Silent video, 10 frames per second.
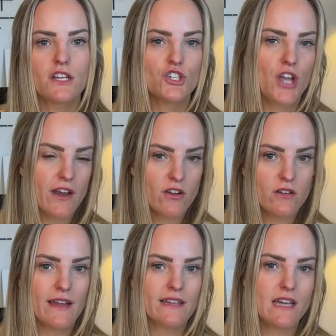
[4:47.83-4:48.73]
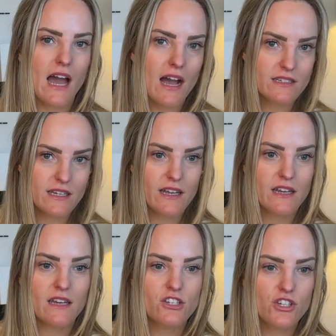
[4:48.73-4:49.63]
channel and tactic and
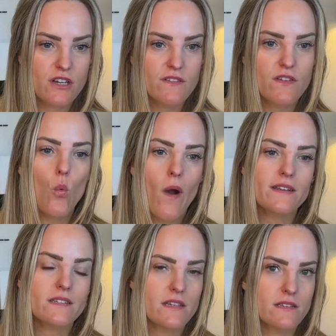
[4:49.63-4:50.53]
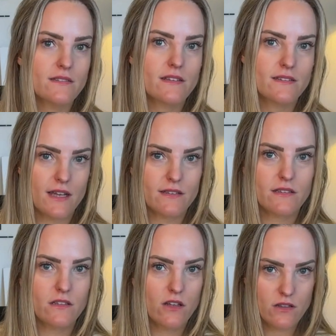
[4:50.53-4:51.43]
initiative, what does success
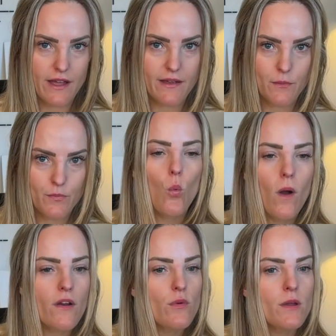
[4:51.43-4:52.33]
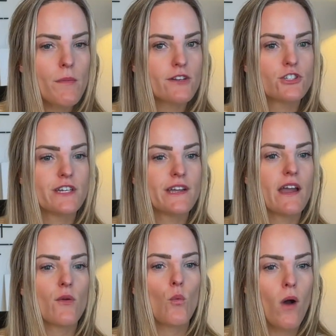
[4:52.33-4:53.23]
look like? What are we measuring
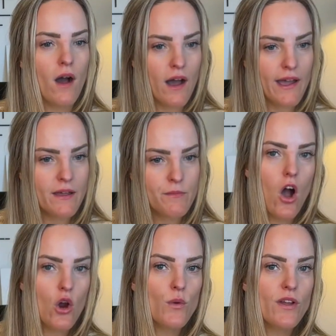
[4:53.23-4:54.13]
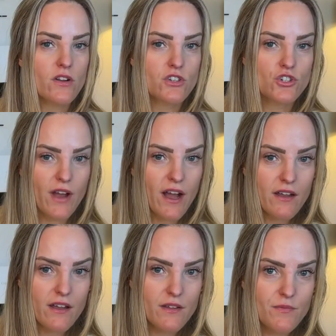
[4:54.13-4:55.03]
and why? Are we on
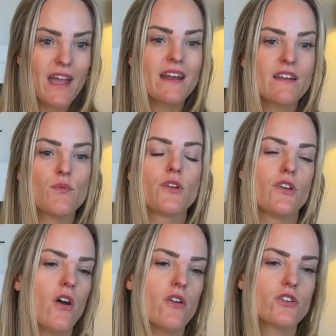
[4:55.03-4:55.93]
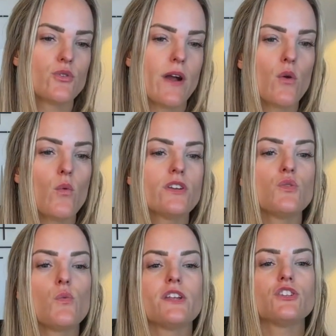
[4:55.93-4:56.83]
track? And if we're not on track, what do
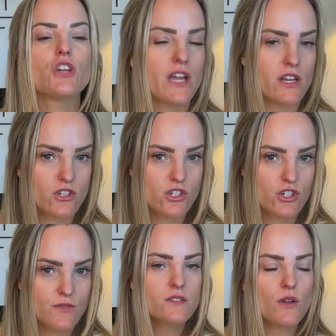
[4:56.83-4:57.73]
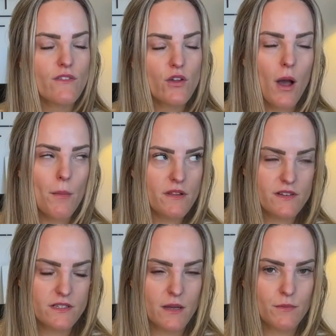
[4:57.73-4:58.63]
we change? So I'll give you a couple of
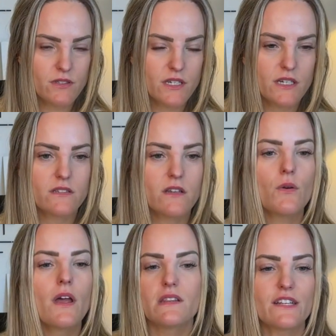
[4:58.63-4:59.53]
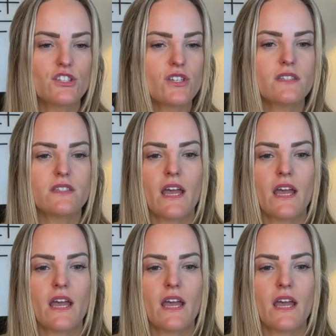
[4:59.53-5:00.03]
examples here. So let's just